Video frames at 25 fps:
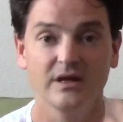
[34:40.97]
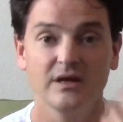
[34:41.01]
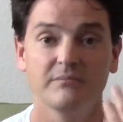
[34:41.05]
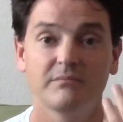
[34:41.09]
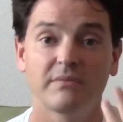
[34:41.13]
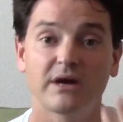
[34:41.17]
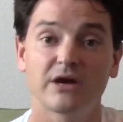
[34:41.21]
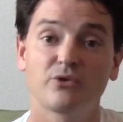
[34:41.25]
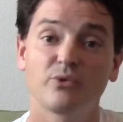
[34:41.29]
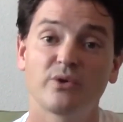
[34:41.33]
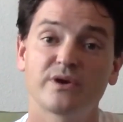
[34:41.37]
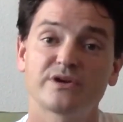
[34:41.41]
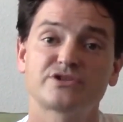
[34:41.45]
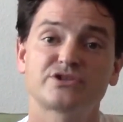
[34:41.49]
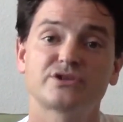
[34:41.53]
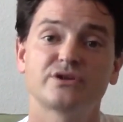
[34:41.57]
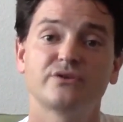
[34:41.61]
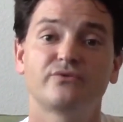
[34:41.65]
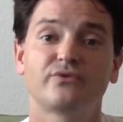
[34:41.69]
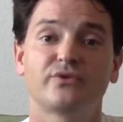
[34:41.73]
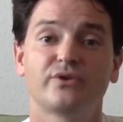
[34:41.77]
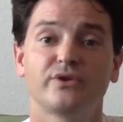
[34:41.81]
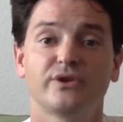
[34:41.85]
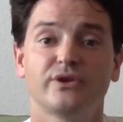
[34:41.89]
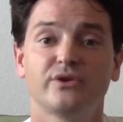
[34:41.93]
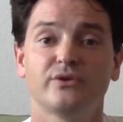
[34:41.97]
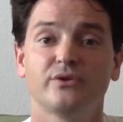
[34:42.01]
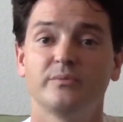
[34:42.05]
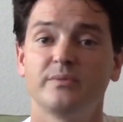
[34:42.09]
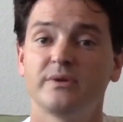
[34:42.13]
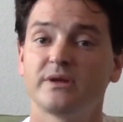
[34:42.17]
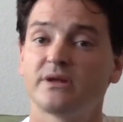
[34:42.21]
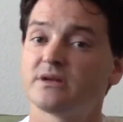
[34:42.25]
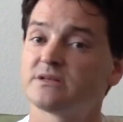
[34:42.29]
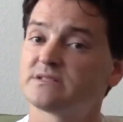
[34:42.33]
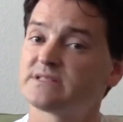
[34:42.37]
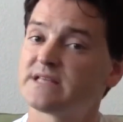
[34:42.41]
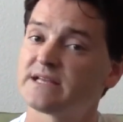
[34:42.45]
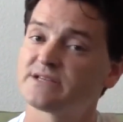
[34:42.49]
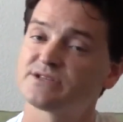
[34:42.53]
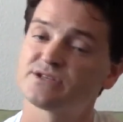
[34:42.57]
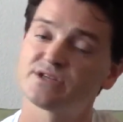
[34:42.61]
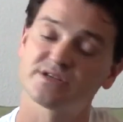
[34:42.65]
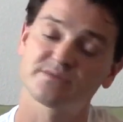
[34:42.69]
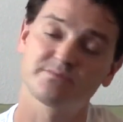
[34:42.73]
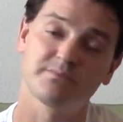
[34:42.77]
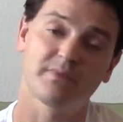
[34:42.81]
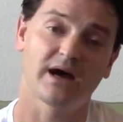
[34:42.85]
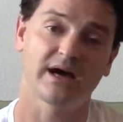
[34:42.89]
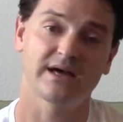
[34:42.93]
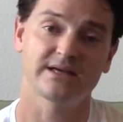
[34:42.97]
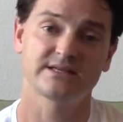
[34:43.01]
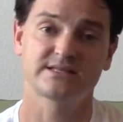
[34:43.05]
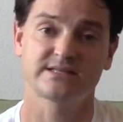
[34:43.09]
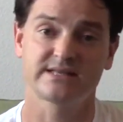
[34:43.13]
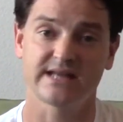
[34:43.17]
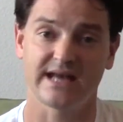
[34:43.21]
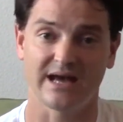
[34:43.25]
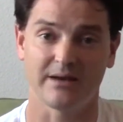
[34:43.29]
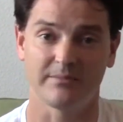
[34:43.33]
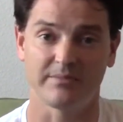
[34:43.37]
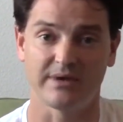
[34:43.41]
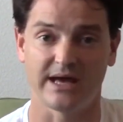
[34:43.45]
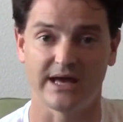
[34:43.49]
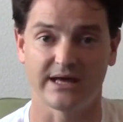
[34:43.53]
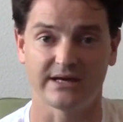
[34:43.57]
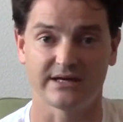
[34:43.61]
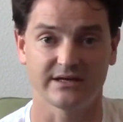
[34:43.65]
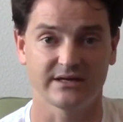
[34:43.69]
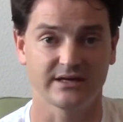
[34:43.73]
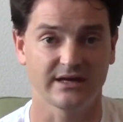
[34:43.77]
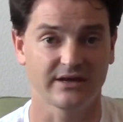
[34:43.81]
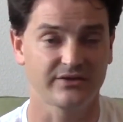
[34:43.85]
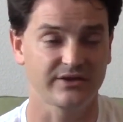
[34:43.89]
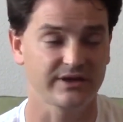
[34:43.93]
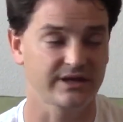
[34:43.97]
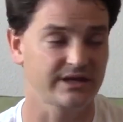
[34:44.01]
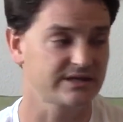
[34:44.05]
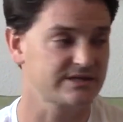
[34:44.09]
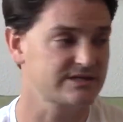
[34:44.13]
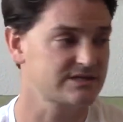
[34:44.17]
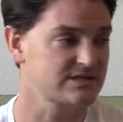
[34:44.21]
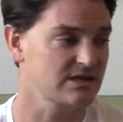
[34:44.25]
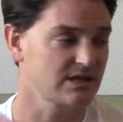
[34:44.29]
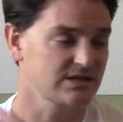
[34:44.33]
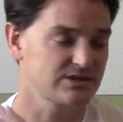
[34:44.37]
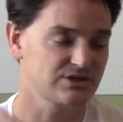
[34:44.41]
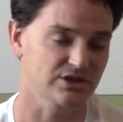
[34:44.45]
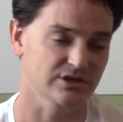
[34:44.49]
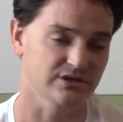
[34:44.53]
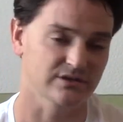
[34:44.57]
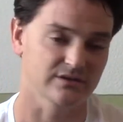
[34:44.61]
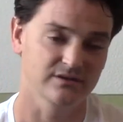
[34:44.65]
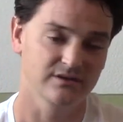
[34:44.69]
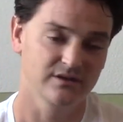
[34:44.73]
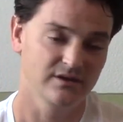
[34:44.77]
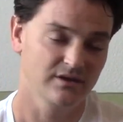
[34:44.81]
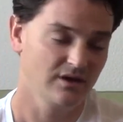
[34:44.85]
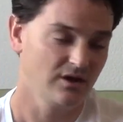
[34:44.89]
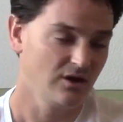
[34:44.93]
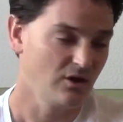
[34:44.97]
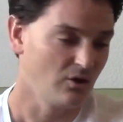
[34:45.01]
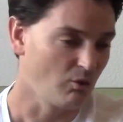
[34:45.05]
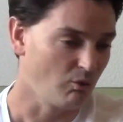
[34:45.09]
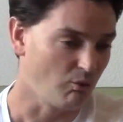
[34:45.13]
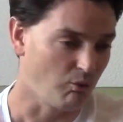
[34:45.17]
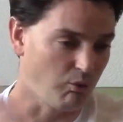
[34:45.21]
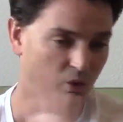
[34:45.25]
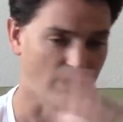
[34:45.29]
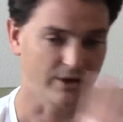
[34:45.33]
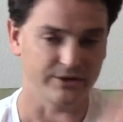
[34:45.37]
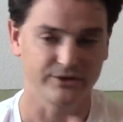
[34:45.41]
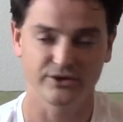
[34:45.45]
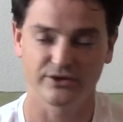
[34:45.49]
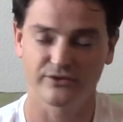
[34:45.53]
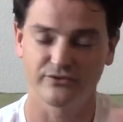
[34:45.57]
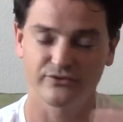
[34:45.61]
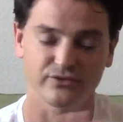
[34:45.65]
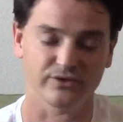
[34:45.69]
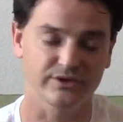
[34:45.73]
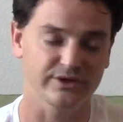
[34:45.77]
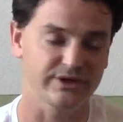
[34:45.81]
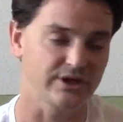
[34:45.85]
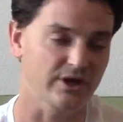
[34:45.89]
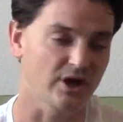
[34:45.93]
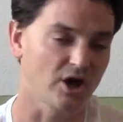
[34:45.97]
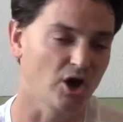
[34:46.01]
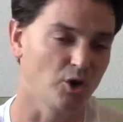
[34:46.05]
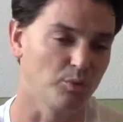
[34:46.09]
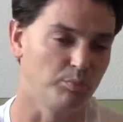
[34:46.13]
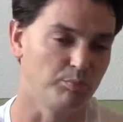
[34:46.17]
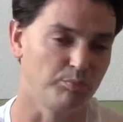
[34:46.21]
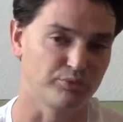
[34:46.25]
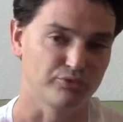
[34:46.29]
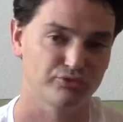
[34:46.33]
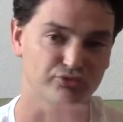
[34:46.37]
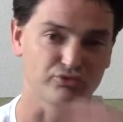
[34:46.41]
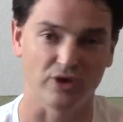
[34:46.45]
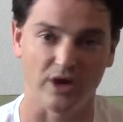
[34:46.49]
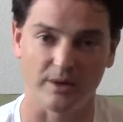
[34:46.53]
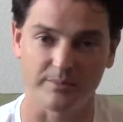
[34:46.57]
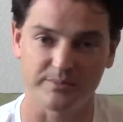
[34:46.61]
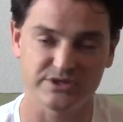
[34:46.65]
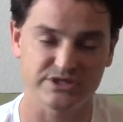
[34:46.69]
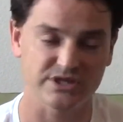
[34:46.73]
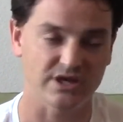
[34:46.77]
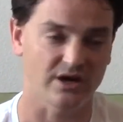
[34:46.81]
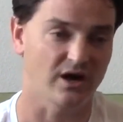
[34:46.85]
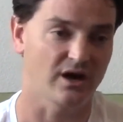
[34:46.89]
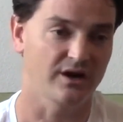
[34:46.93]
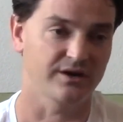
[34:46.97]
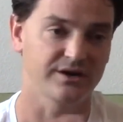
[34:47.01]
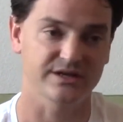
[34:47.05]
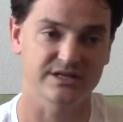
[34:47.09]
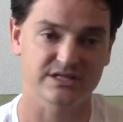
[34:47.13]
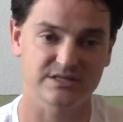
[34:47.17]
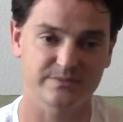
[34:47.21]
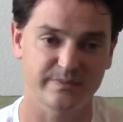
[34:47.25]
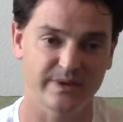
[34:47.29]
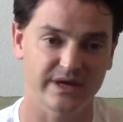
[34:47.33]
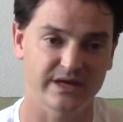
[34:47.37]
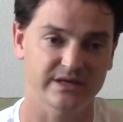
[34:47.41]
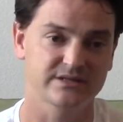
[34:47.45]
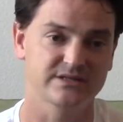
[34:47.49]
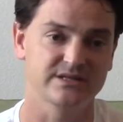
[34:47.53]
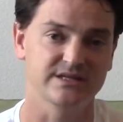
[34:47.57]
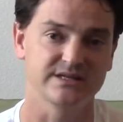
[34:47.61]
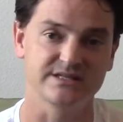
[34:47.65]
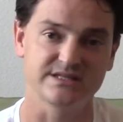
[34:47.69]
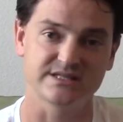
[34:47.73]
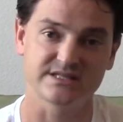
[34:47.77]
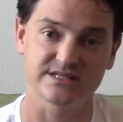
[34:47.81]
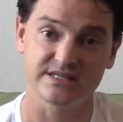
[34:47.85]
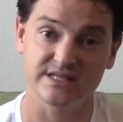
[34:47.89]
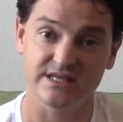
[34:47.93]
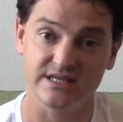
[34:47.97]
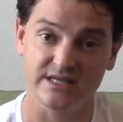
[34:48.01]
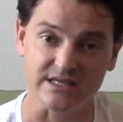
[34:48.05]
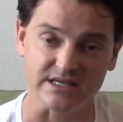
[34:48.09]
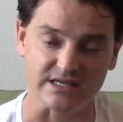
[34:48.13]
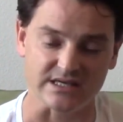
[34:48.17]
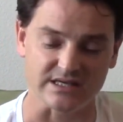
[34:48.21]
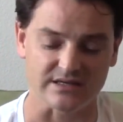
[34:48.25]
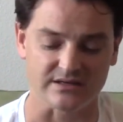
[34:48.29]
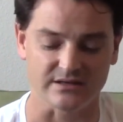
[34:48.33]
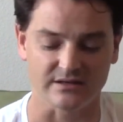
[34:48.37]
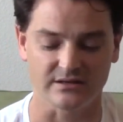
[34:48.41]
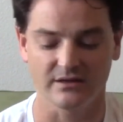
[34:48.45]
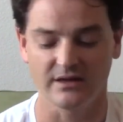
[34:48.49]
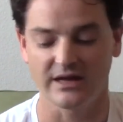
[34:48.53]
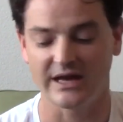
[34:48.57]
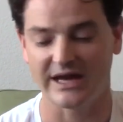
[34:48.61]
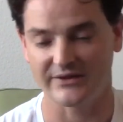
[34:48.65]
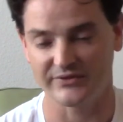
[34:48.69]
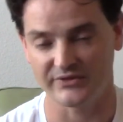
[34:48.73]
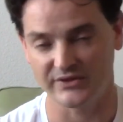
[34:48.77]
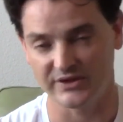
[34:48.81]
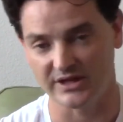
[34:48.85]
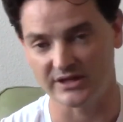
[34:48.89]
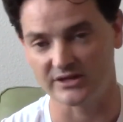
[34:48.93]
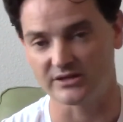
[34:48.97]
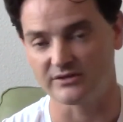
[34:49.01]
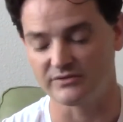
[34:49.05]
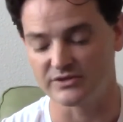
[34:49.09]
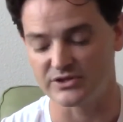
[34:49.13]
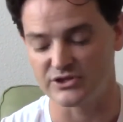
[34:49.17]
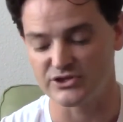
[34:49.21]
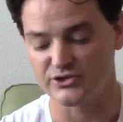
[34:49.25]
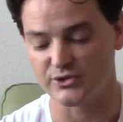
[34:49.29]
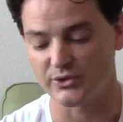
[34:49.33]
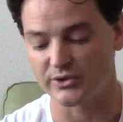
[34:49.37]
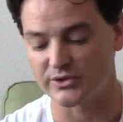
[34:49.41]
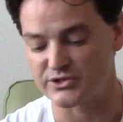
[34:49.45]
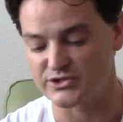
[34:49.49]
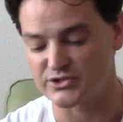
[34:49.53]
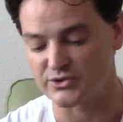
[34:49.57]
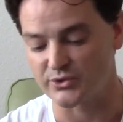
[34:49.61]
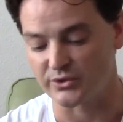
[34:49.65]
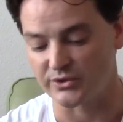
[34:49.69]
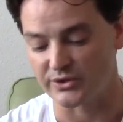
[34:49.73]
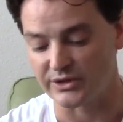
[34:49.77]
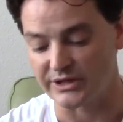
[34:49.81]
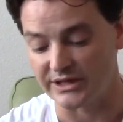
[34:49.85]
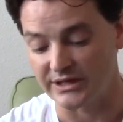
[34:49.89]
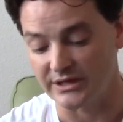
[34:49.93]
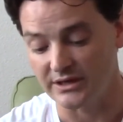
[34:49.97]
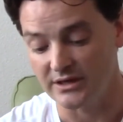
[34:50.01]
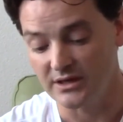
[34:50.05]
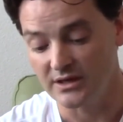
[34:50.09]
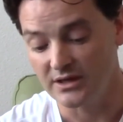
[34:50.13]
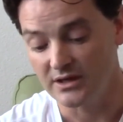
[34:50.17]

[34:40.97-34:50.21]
My question for you, because that's just my stab at it, and I think it's such a wonderfully abrupt, unexpected scene at the end of this short story,